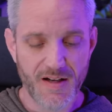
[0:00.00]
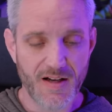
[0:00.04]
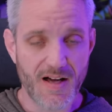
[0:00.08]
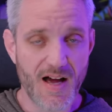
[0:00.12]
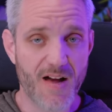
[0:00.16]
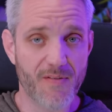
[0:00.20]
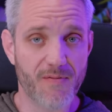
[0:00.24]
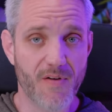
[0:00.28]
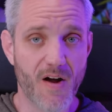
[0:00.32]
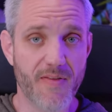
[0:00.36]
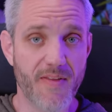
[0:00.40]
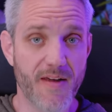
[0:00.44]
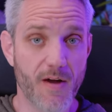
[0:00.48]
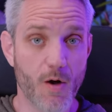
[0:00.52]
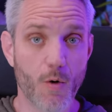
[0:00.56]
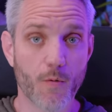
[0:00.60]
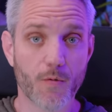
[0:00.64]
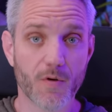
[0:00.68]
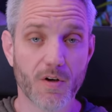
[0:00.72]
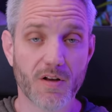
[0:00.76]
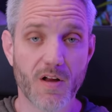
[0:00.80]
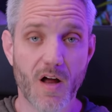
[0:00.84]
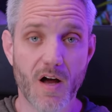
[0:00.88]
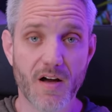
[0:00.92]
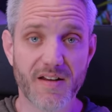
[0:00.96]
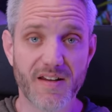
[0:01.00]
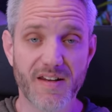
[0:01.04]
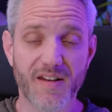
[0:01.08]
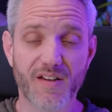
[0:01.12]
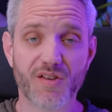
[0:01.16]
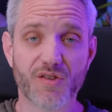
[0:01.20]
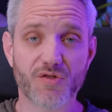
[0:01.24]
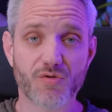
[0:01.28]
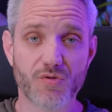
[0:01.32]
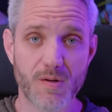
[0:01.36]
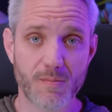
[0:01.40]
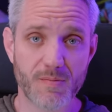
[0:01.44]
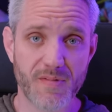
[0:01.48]
I find they overclock
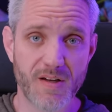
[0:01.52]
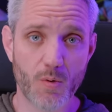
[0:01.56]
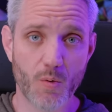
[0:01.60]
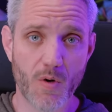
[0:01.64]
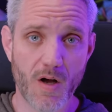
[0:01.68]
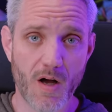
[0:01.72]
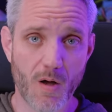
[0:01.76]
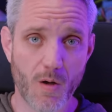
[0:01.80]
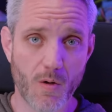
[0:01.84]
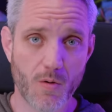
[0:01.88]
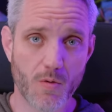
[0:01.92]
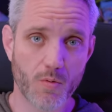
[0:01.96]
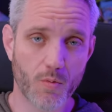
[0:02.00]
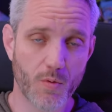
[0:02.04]
extremely well